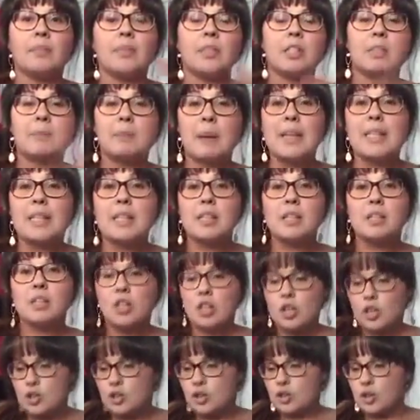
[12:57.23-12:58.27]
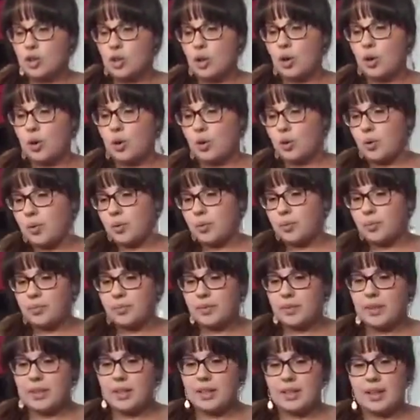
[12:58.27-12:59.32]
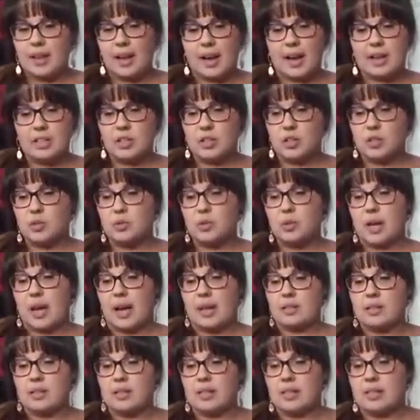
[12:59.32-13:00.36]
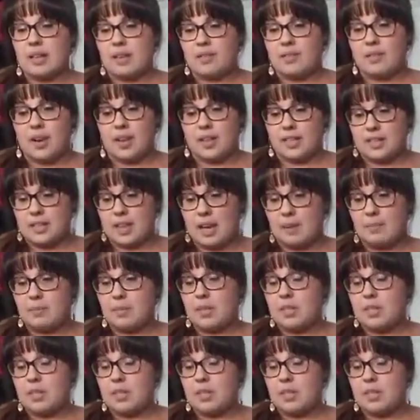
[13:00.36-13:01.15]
spaces, so I just do that to save on time.